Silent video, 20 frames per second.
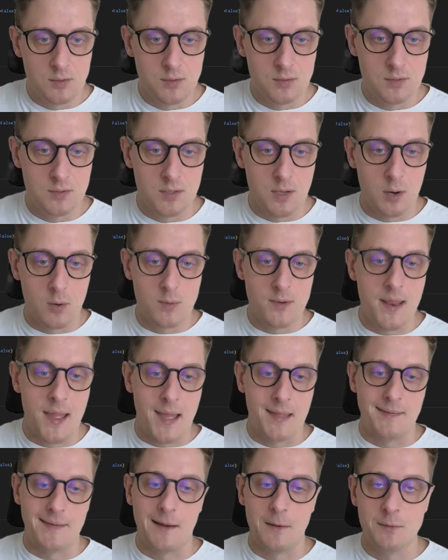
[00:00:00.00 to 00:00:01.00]
so
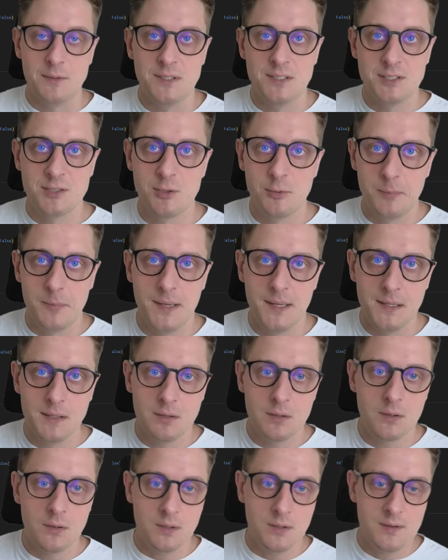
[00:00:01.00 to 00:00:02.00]
that our
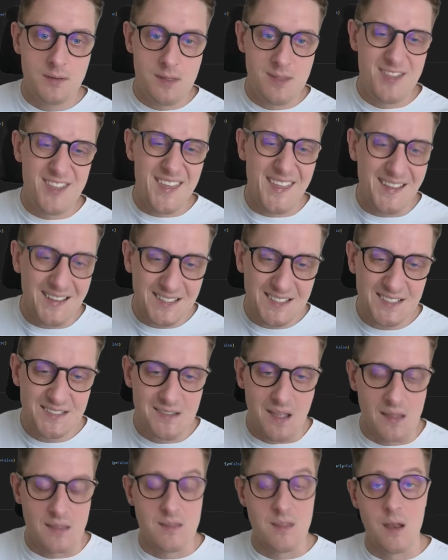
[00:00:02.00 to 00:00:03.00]
discriminator thinks
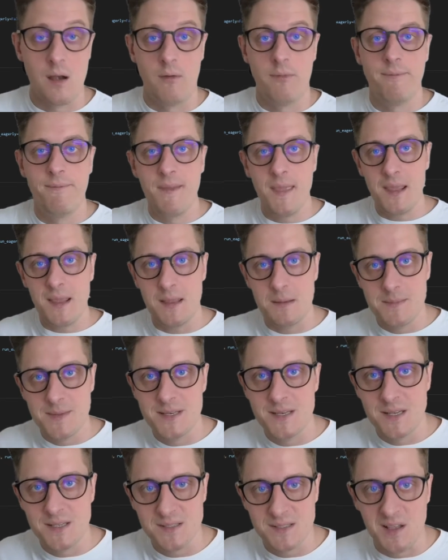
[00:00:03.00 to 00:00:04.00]
that their fake
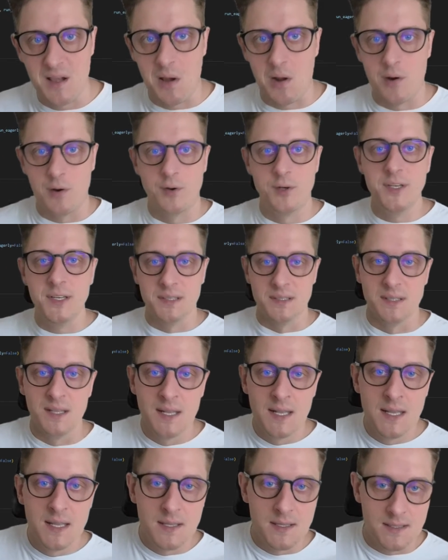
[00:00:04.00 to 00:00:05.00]
images are real.
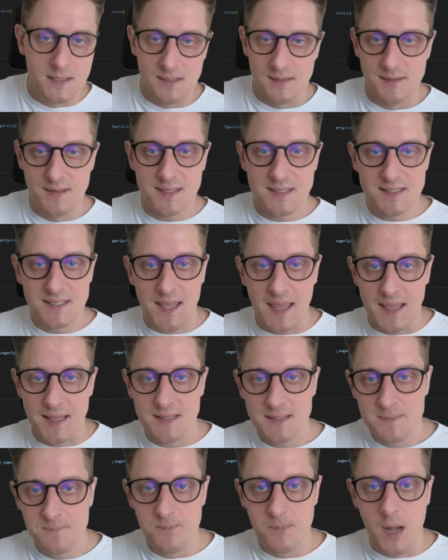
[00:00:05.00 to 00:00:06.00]
In this
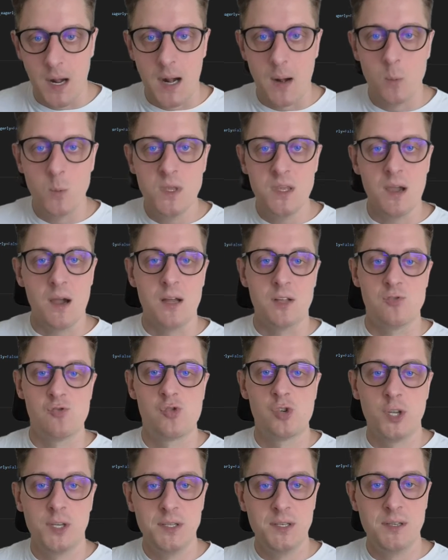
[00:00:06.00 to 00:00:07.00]
case, we are
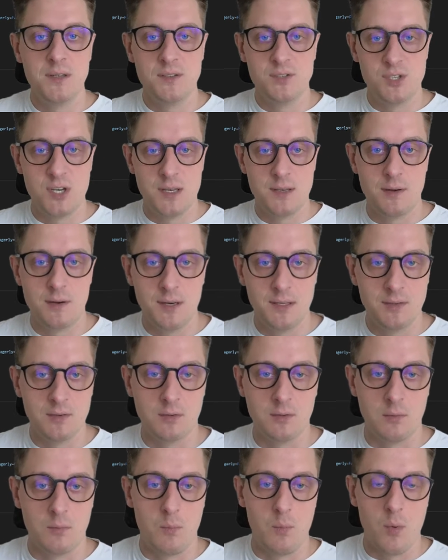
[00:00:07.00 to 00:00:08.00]
training
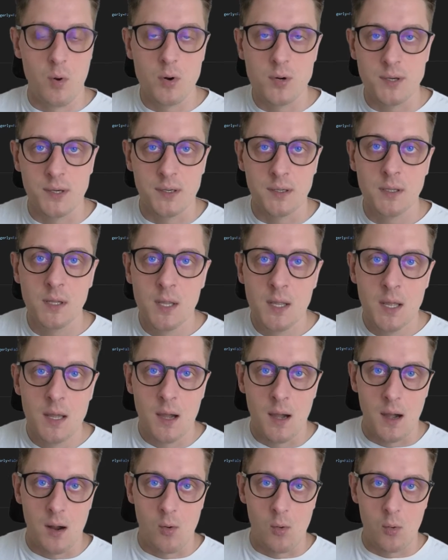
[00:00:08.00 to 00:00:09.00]
generator model
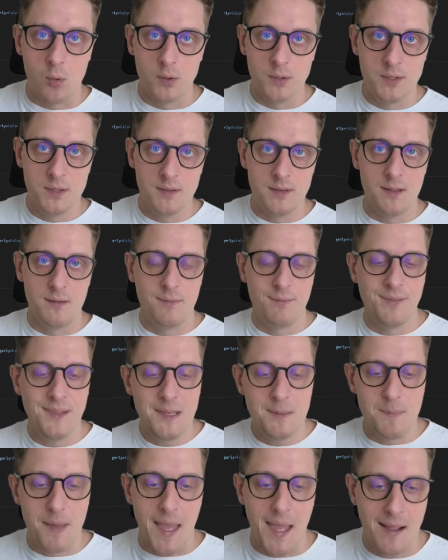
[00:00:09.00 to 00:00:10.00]
according to the
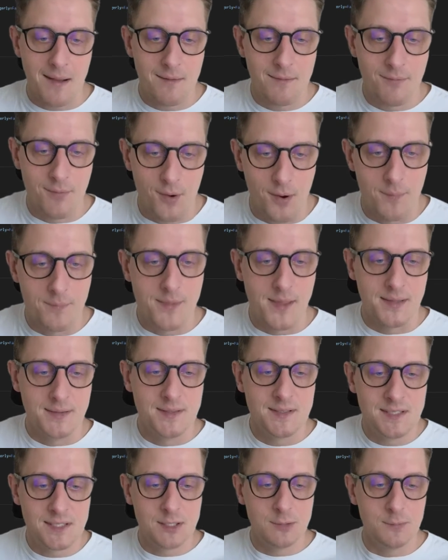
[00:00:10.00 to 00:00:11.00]
feedback from the
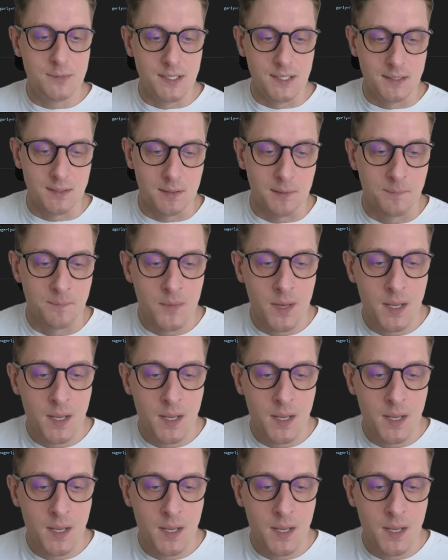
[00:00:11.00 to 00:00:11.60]
discriminator,